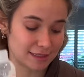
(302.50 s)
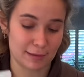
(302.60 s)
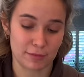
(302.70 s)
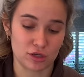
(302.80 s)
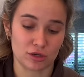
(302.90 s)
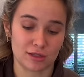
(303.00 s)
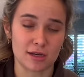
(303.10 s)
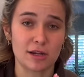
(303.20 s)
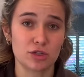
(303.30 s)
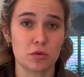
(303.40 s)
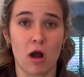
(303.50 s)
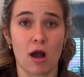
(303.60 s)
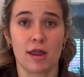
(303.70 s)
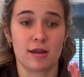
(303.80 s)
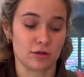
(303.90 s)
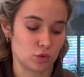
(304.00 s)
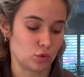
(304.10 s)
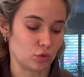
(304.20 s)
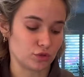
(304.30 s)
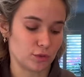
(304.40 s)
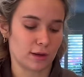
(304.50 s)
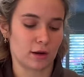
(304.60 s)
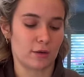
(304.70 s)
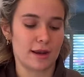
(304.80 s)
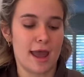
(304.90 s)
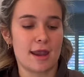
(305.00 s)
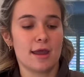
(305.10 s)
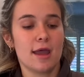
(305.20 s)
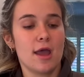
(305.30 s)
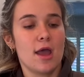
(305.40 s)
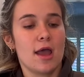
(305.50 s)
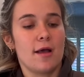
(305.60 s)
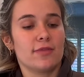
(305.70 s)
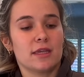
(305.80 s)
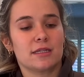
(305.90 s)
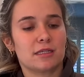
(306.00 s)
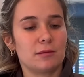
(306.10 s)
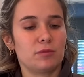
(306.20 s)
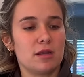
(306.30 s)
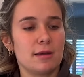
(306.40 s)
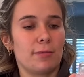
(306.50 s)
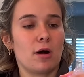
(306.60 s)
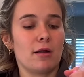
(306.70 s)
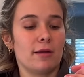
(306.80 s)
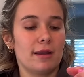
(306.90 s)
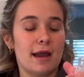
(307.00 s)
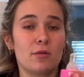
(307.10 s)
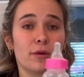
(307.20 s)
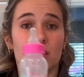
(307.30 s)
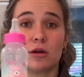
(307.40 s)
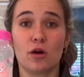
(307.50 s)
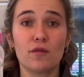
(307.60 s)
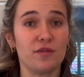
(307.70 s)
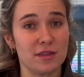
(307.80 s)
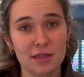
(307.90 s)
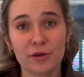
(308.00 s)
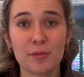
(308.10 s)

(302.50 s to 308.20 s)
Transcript: temperature. It's not too hot and not too cold. So we're gonna go ahead, slip the nipple on right now, and we're gonna go feed the little